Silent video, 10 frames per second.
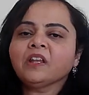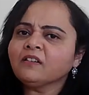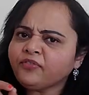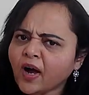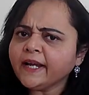
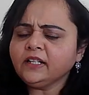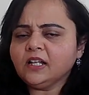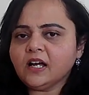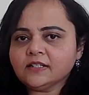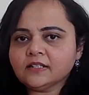Find the
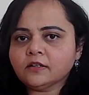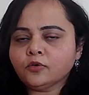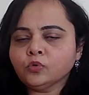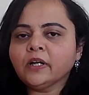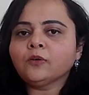answer
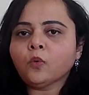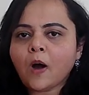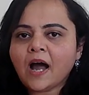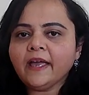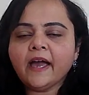to that
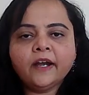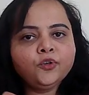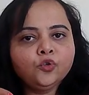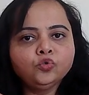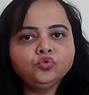why, and
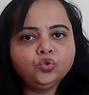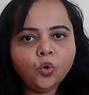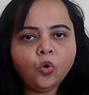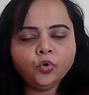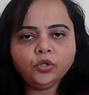you
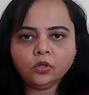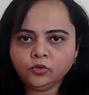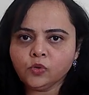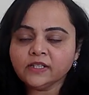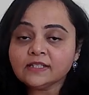know
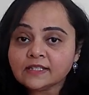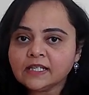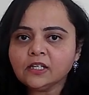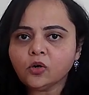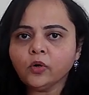you can
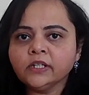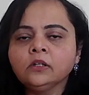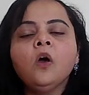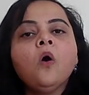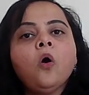zero in
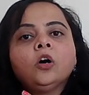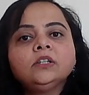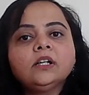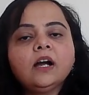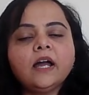on
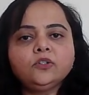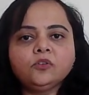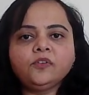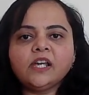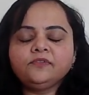the kind of
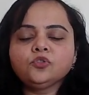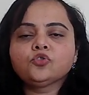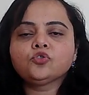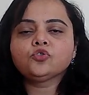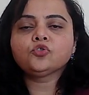life
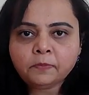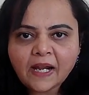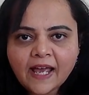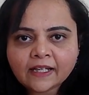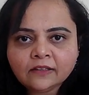insurance
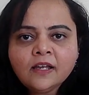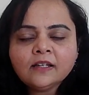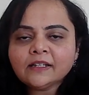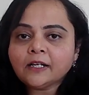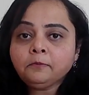plan
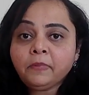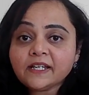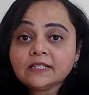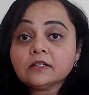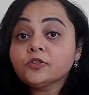that
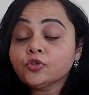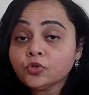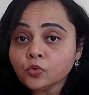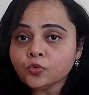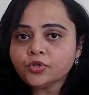best
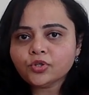suits